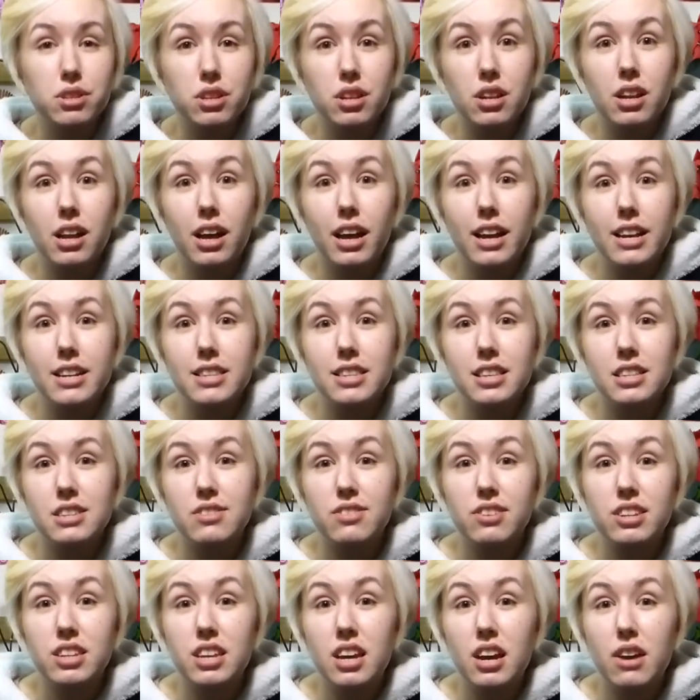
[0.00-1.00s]
you liked this
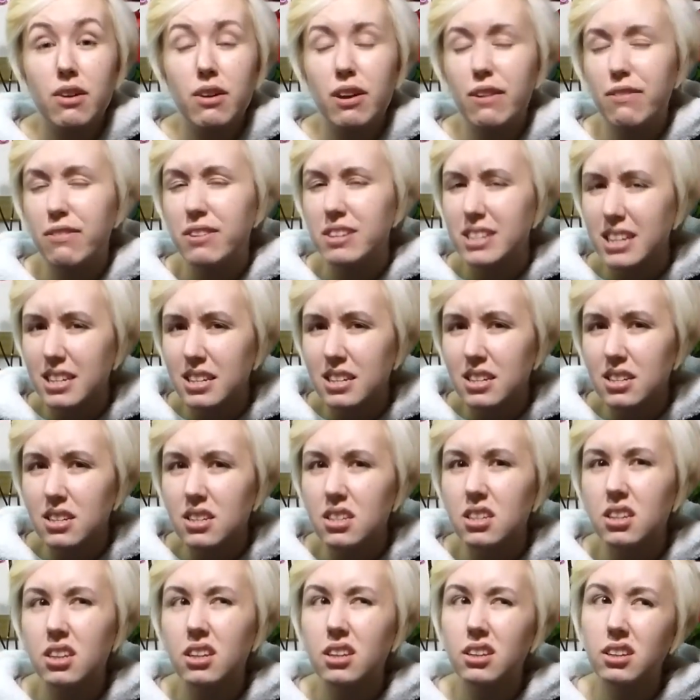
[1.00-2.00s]
video. If you
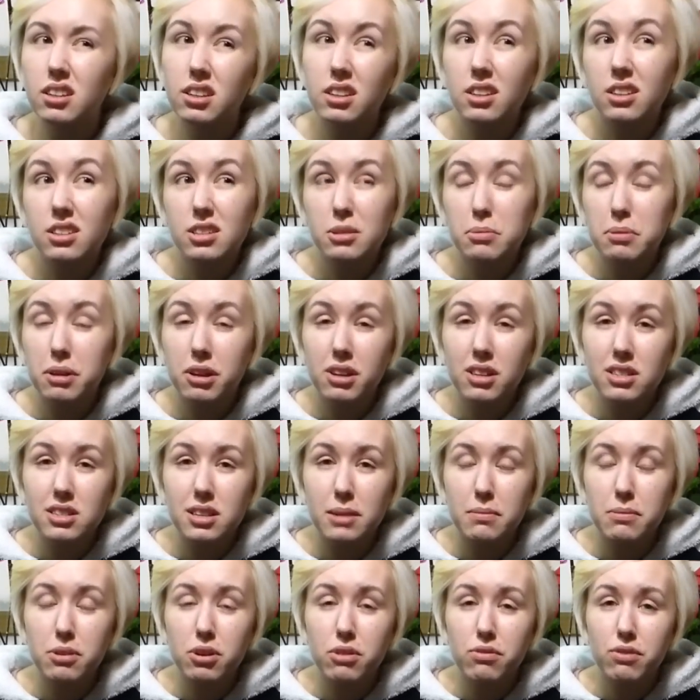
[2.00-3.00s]
didn't, to be honest,
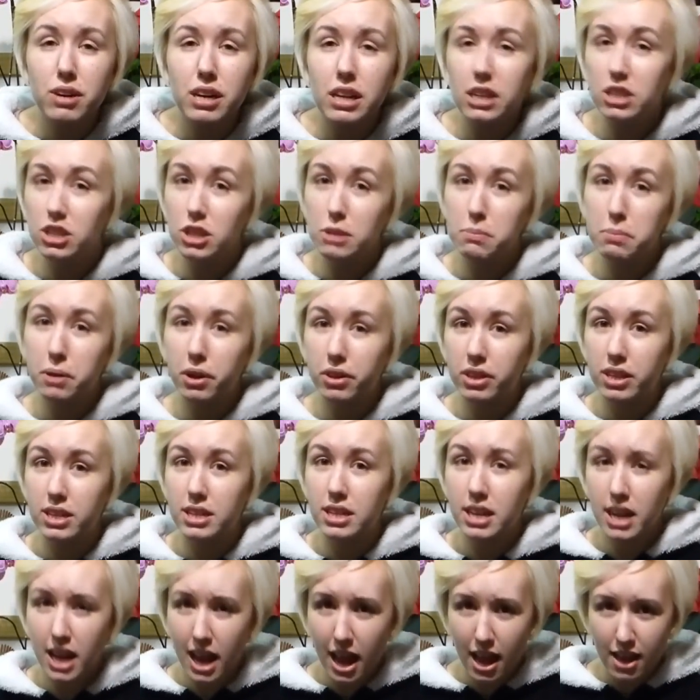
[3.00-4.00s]
I'm not really too bothered.
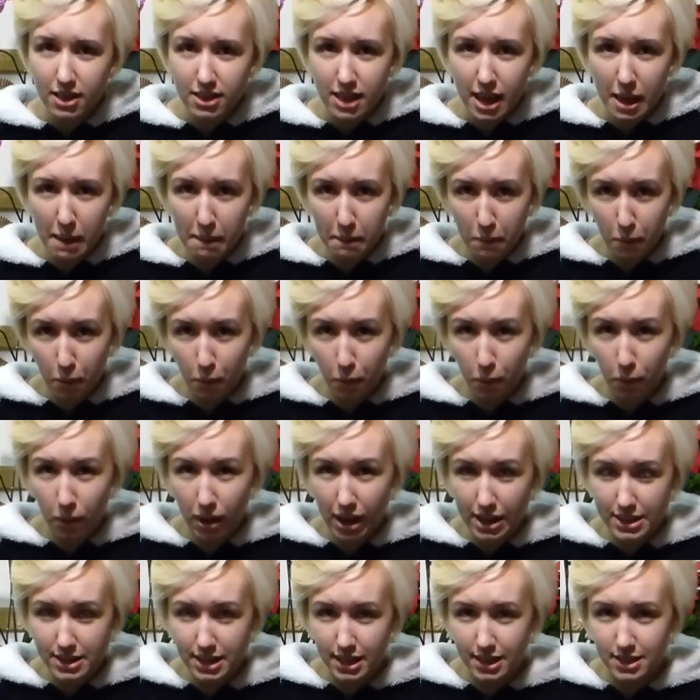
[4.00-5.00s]
They're more,
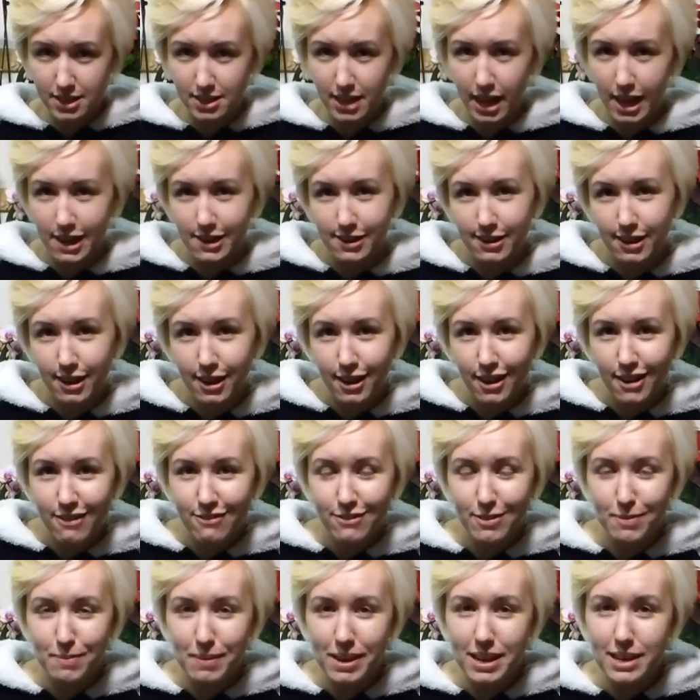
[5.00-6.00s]
as I said,
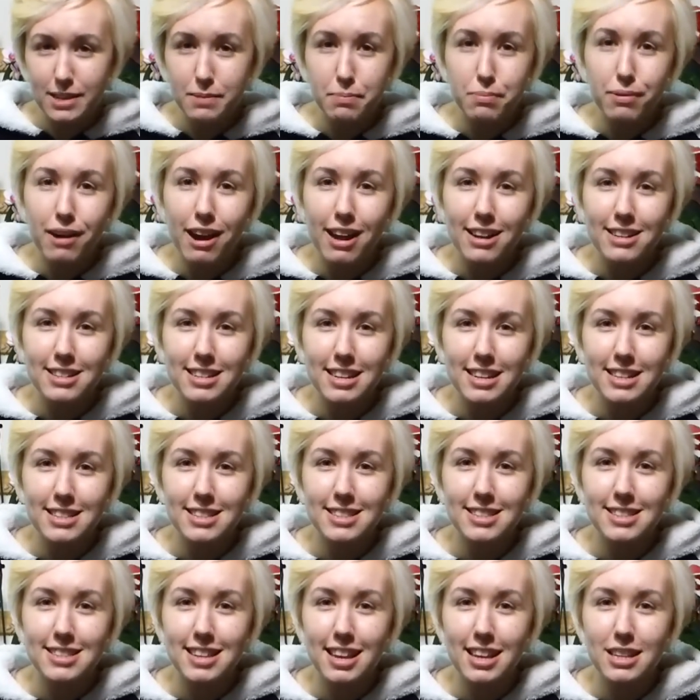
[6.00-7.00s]
for me to
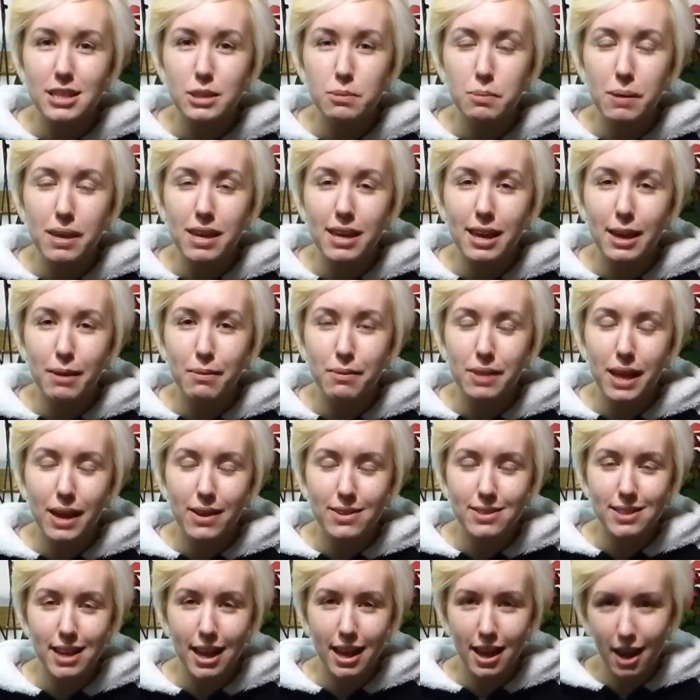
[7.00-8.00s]
practice speaking
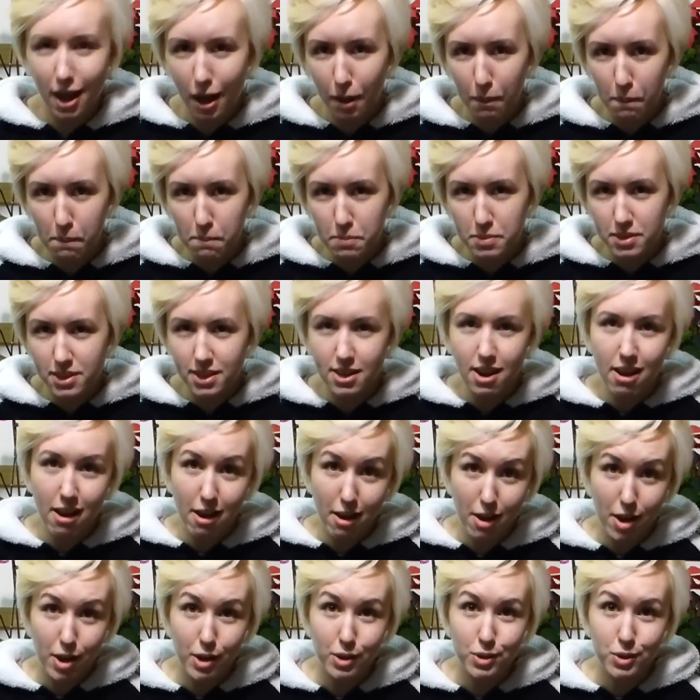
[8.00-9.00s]
without saying ums and
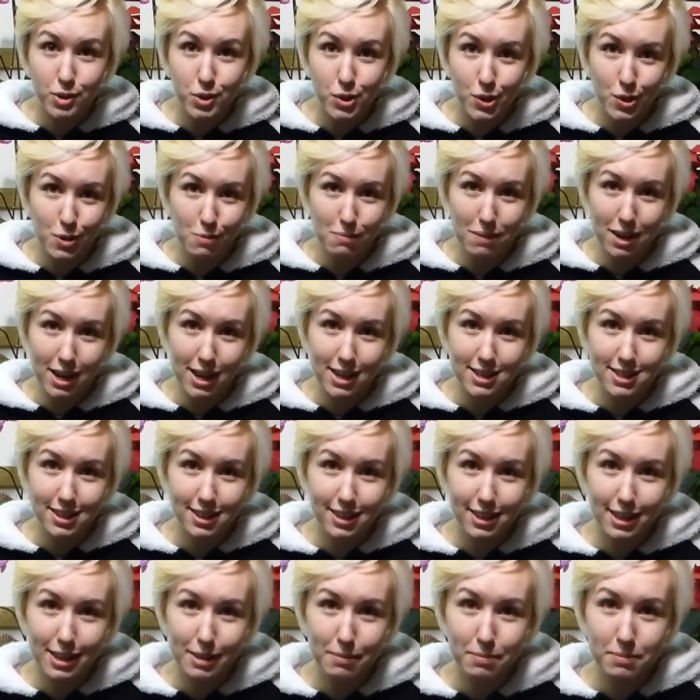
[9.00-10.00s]
ers too many
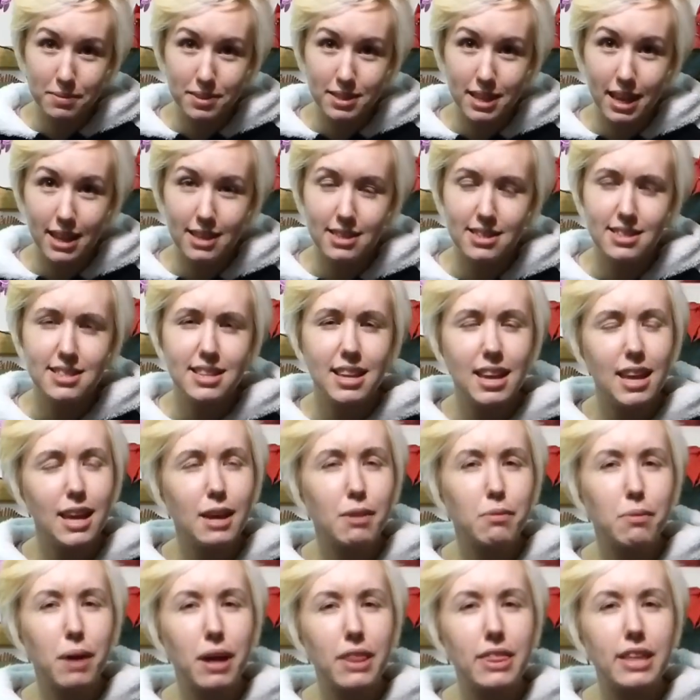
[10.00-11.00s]
times, and
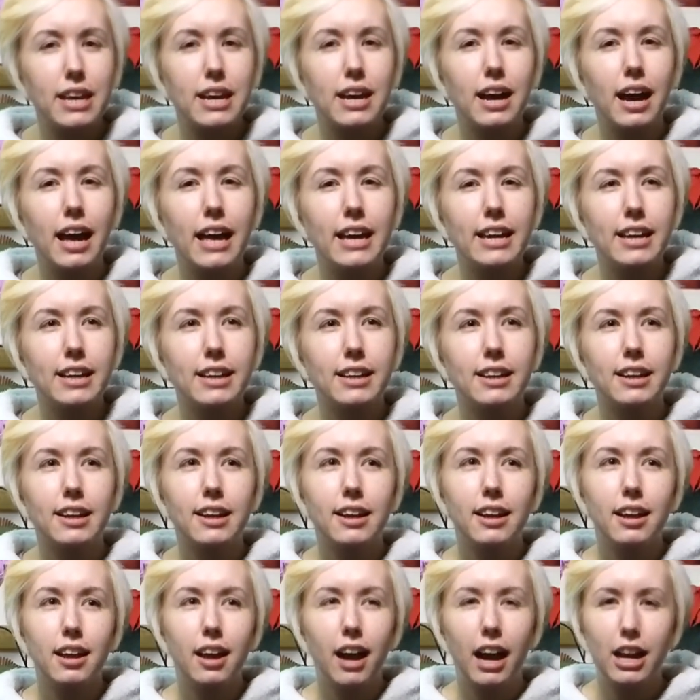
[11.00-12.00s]
seeing whether I can...
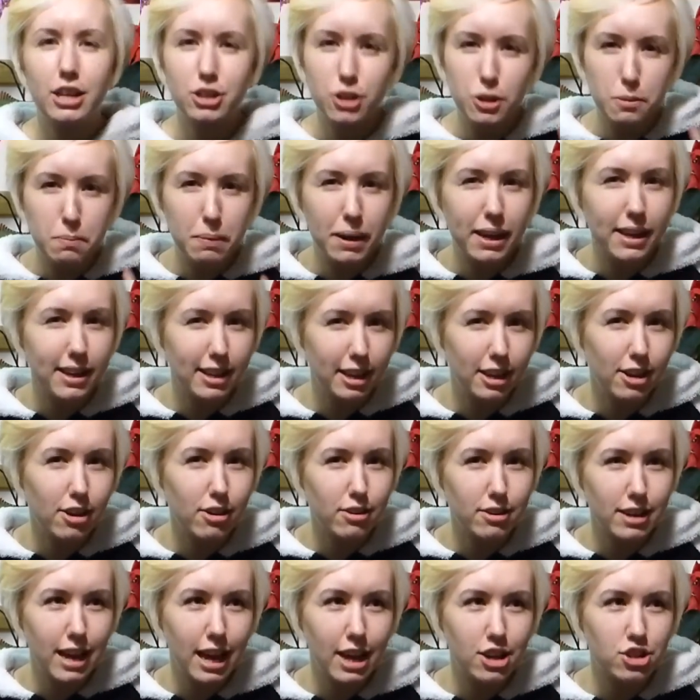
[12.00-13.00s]
I do blink a
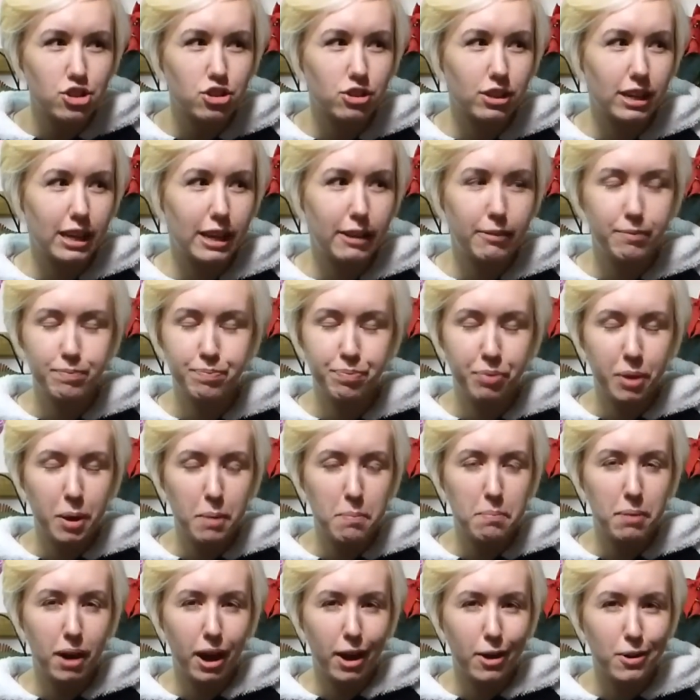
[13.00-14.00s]
lot naturally,
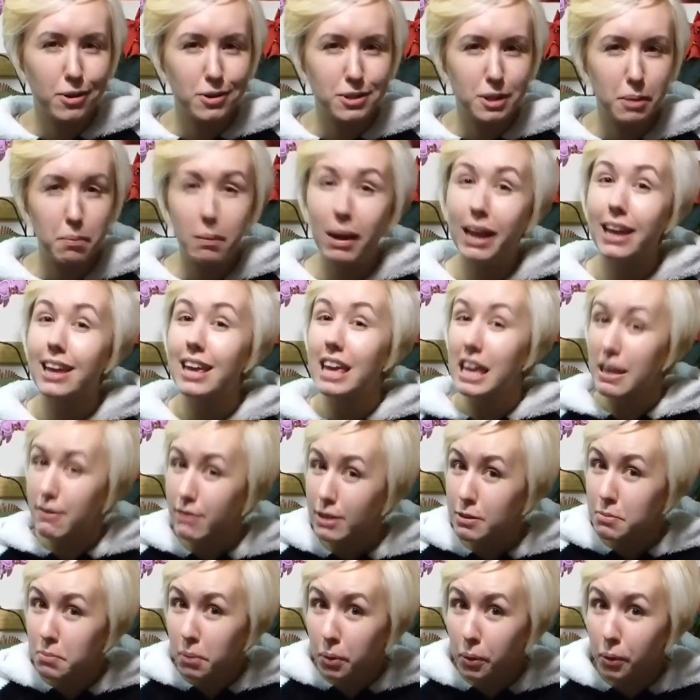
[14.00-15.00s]
but I also blink
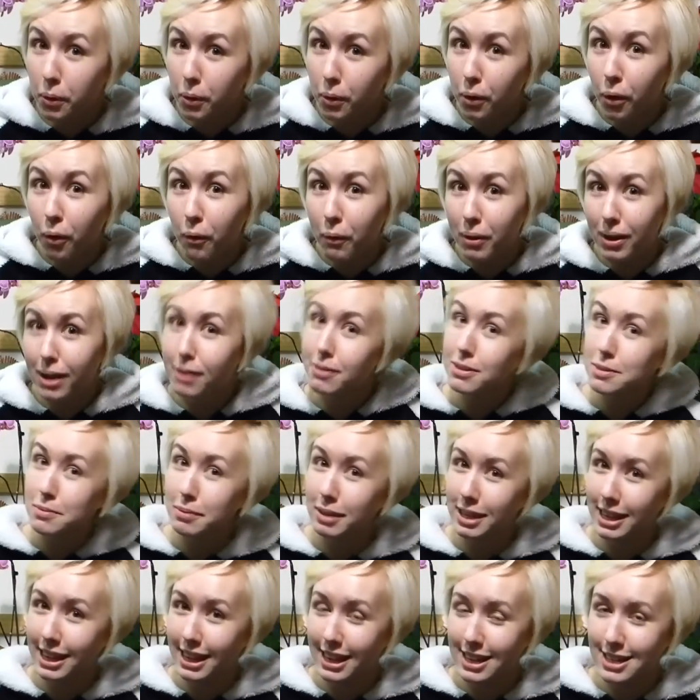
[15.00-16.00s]
even more when I'm
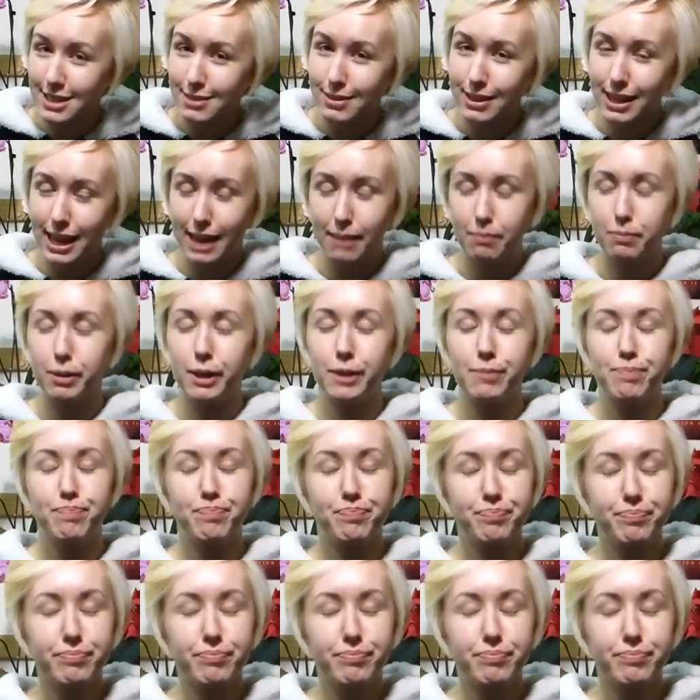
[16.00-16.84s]
speaking into a camera.